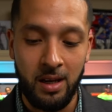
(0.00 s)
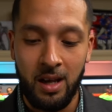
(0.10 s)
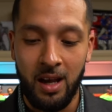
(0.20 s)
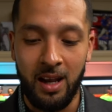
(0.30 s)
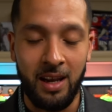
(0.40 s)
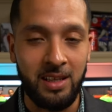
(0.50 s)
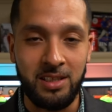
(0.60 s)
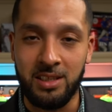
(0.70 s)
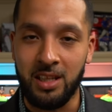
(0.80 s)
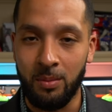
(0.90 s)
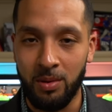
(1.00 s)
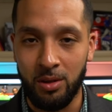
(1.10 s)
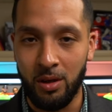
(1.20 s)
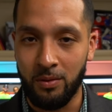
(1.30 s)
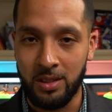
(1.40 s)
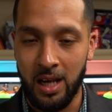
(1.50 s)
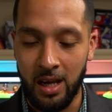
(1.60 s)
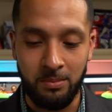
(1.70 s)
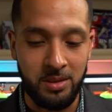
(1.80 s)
and it's just going to build over time.